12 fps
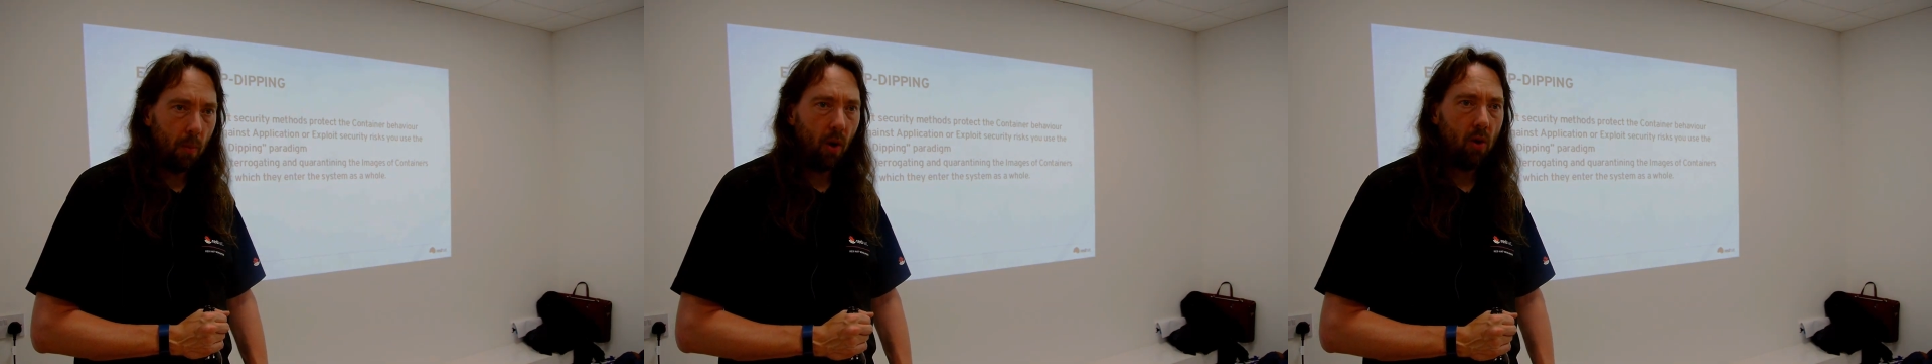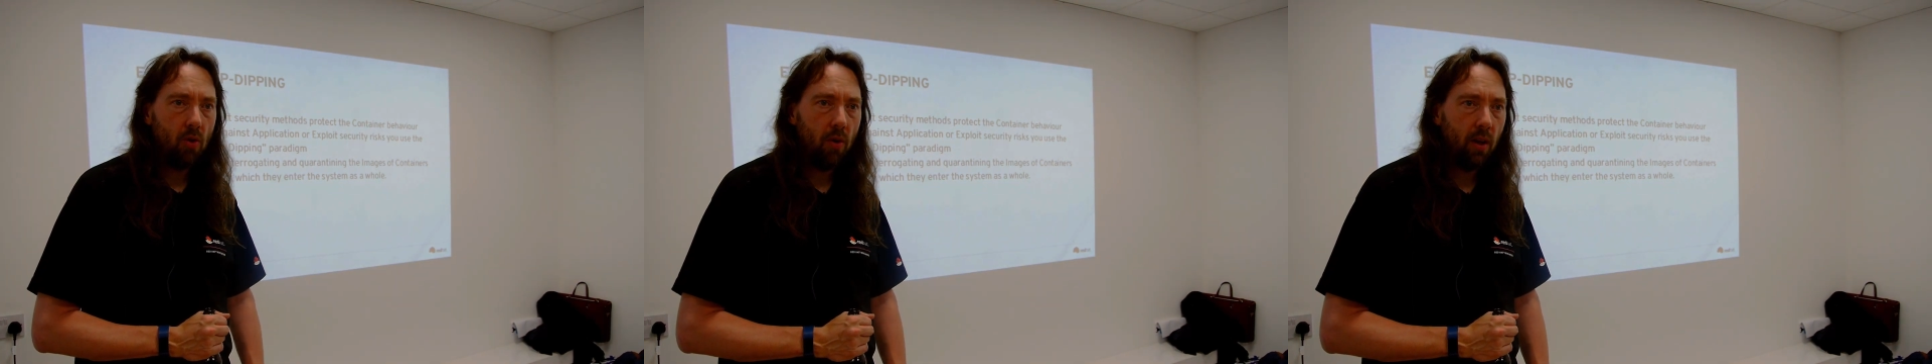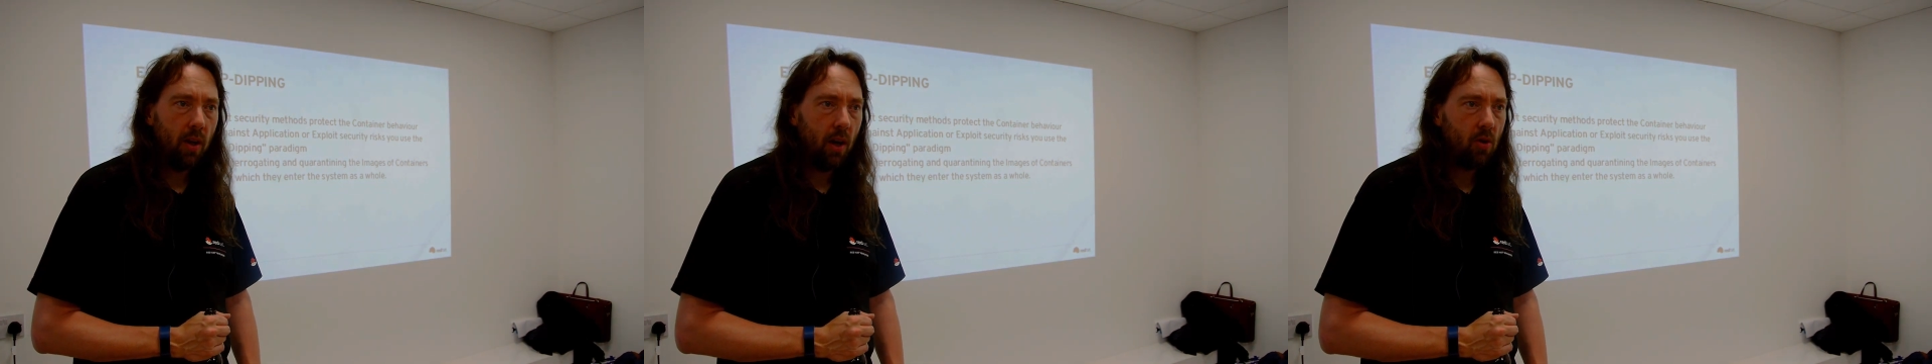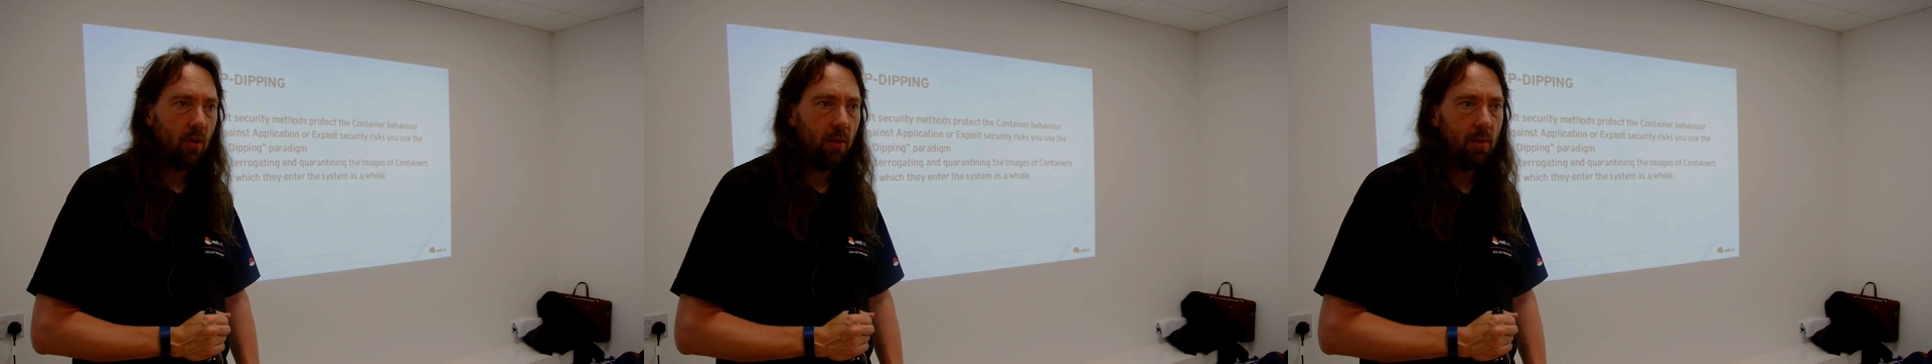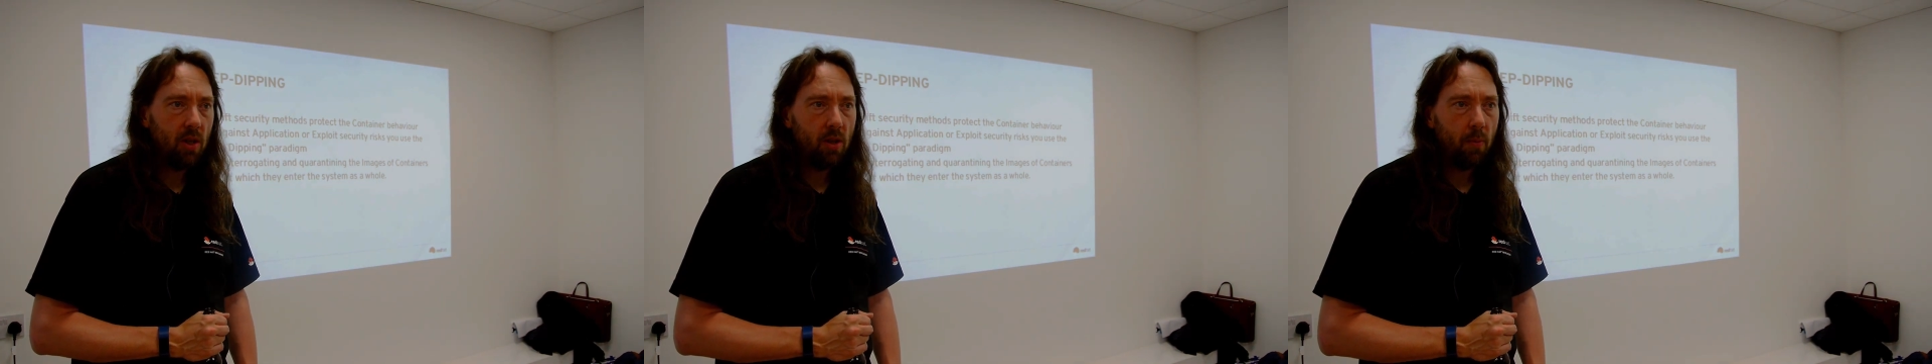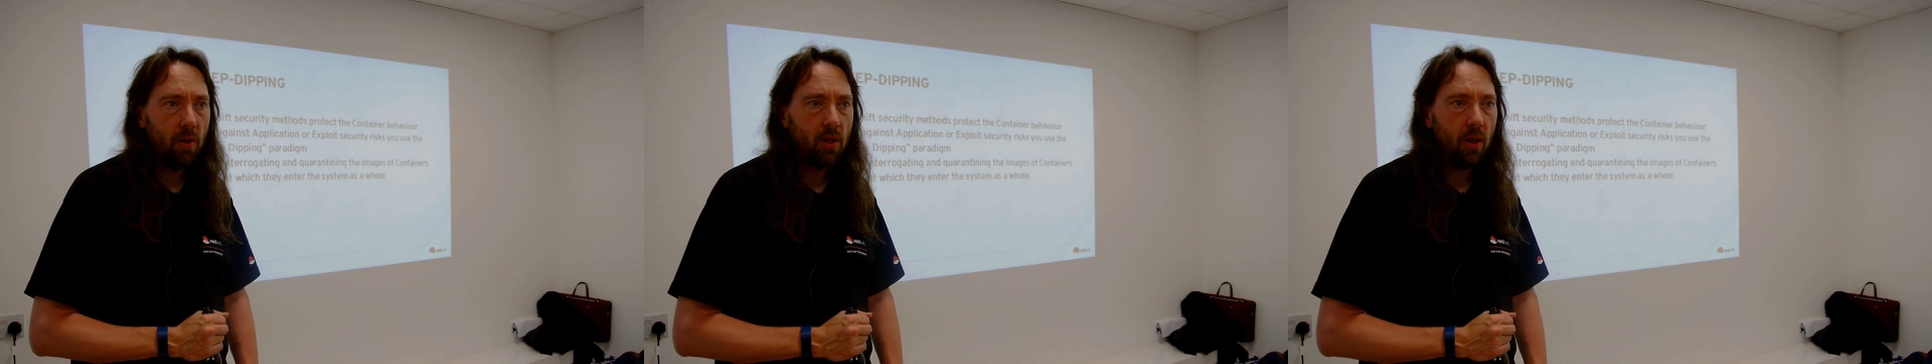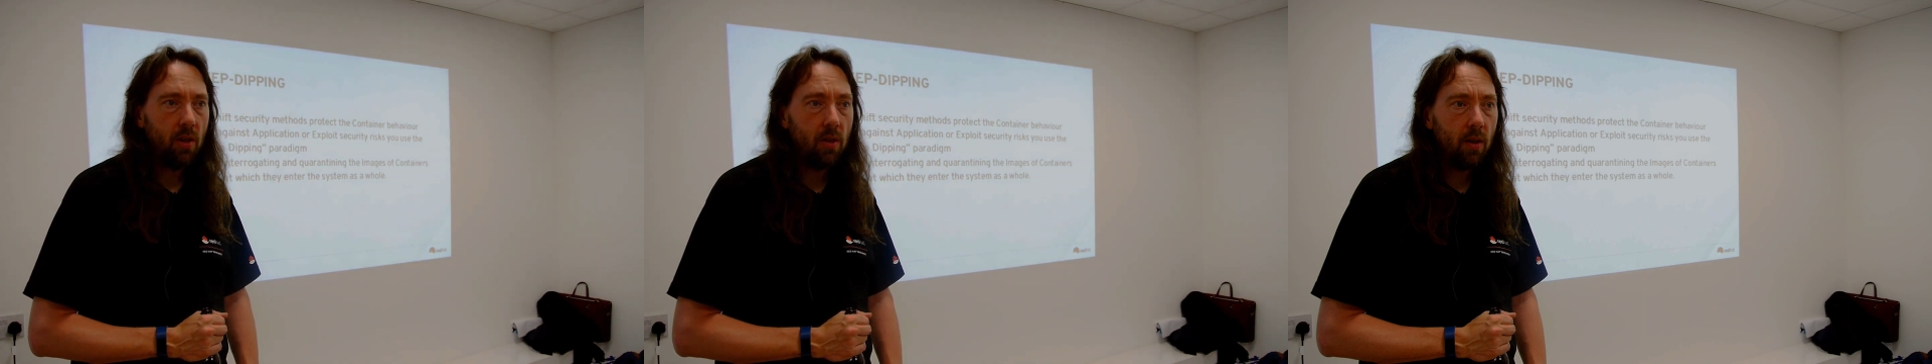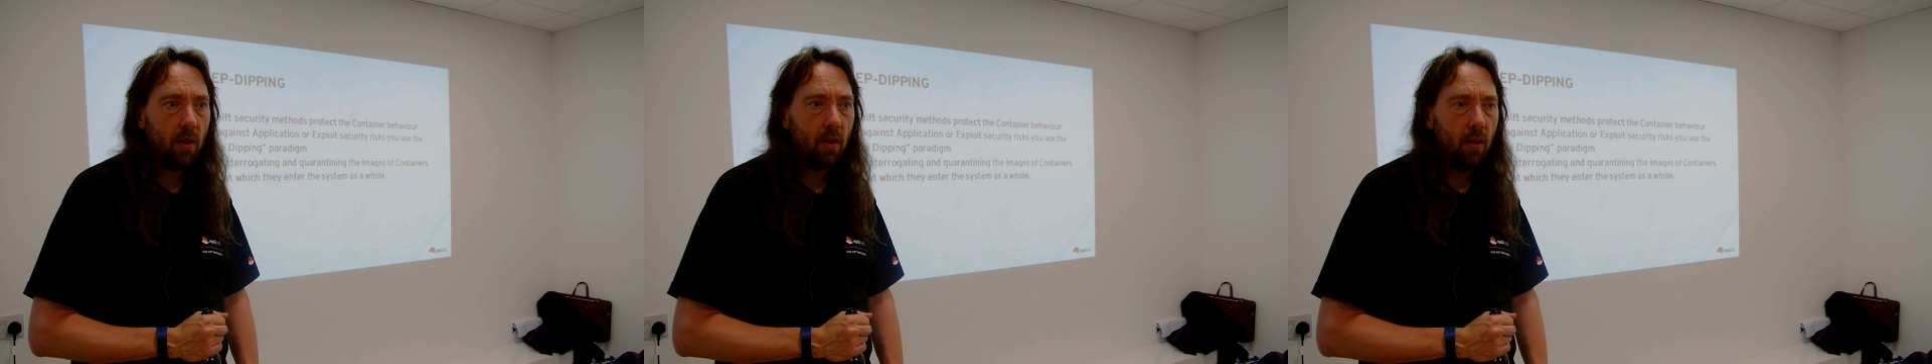monitoring the actual images in which they
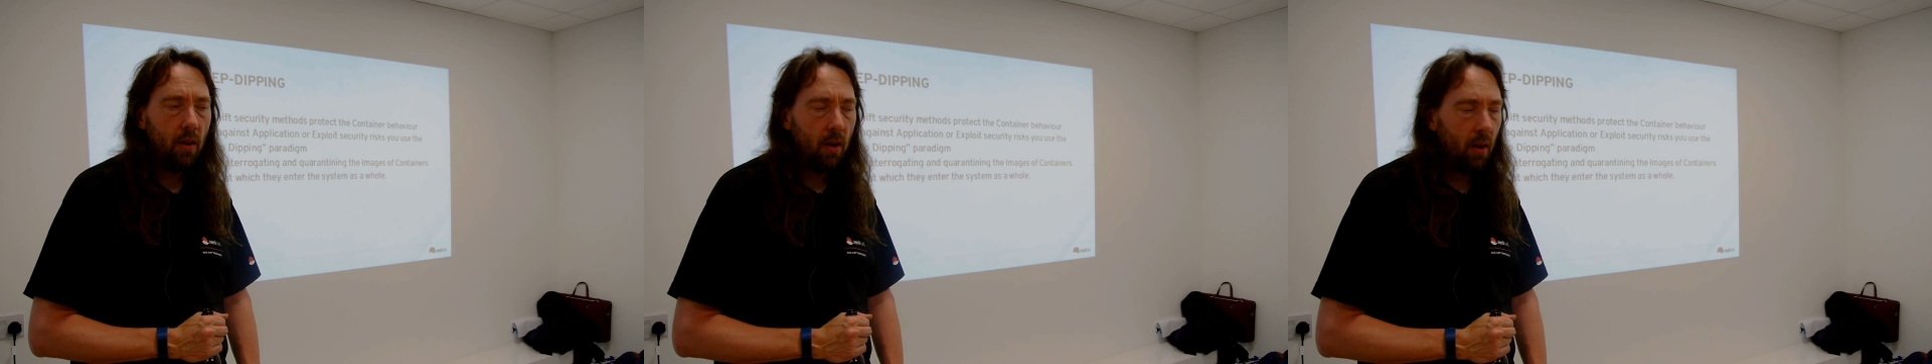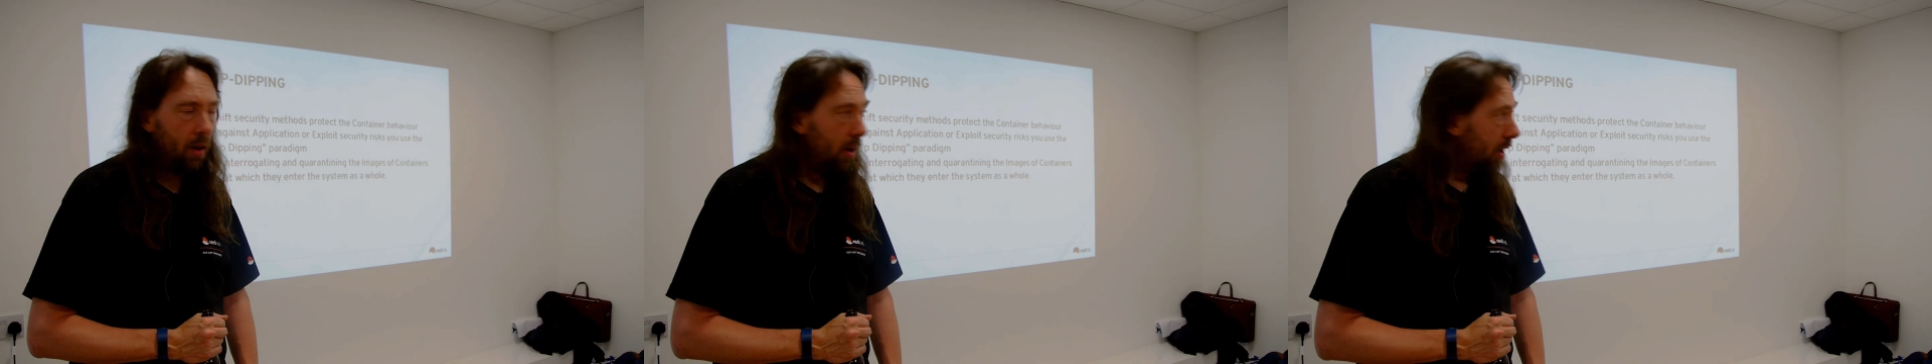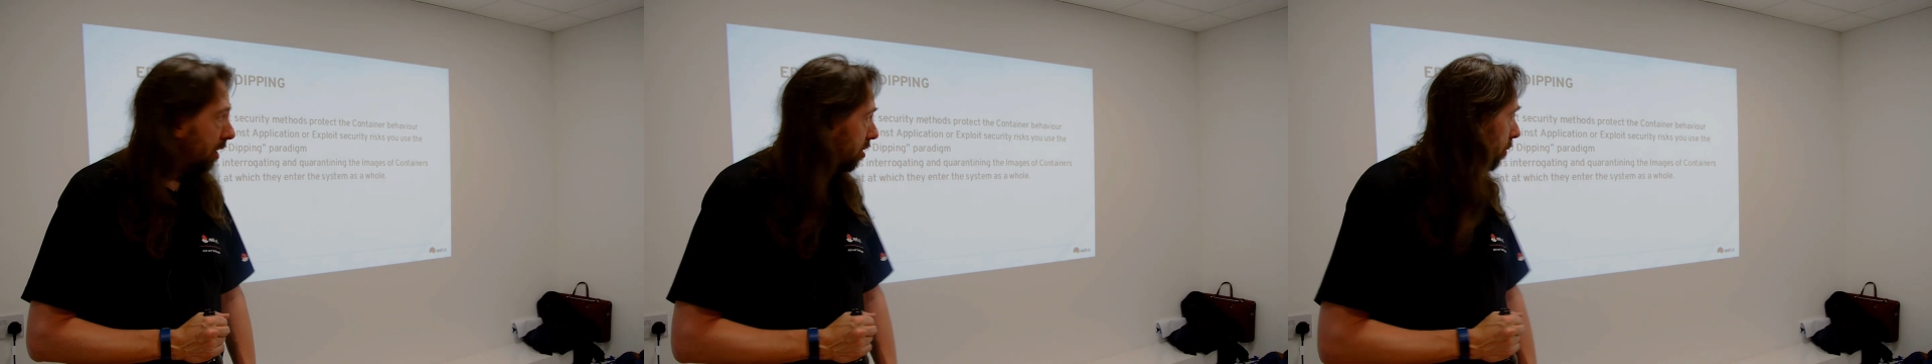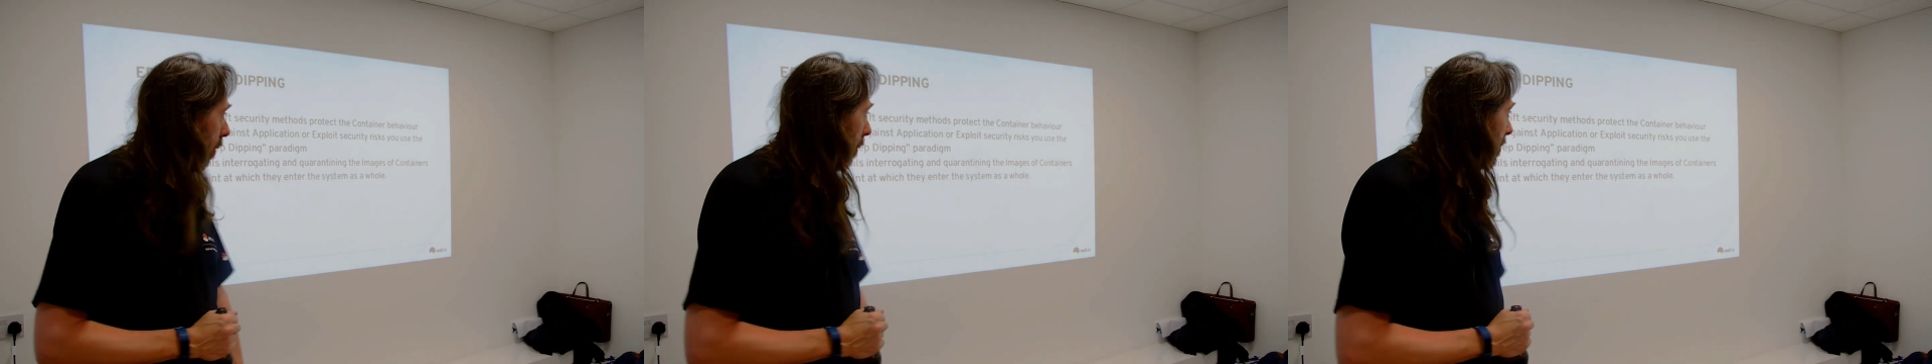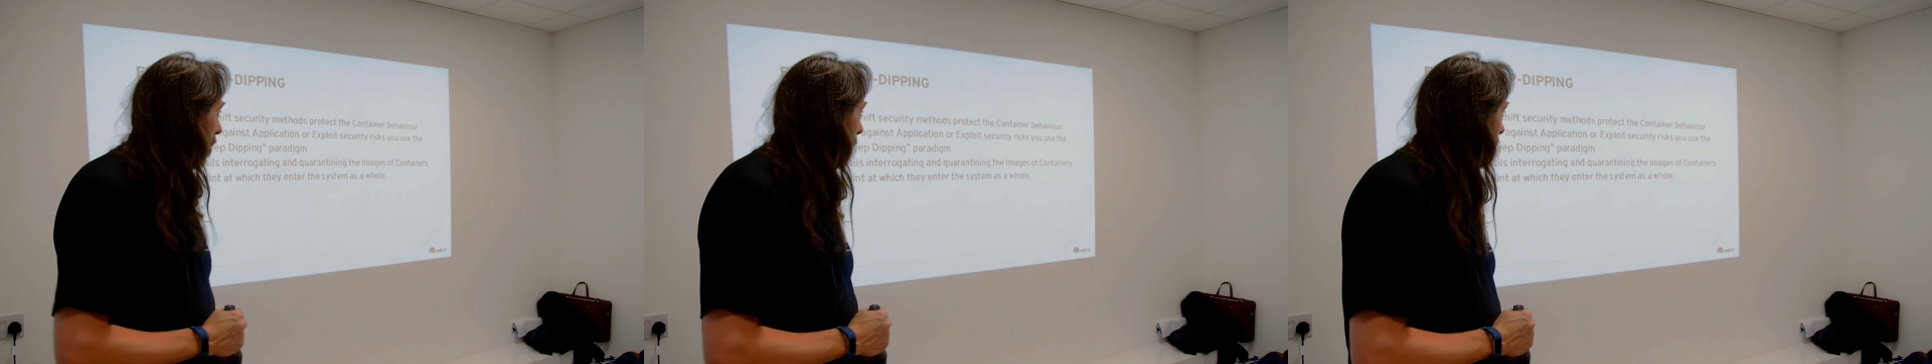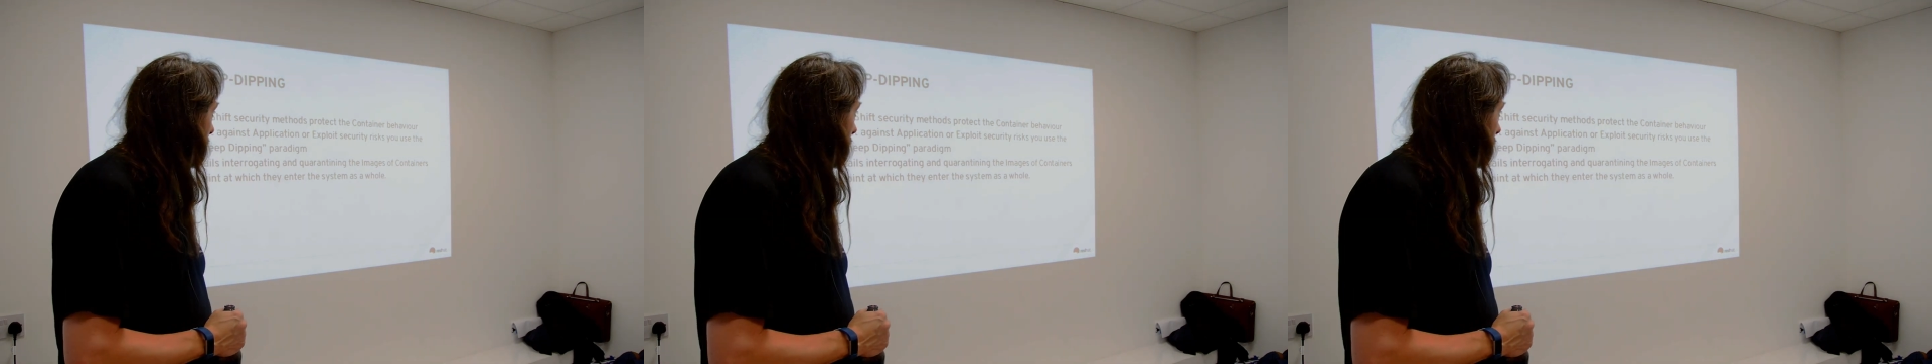do. So what we always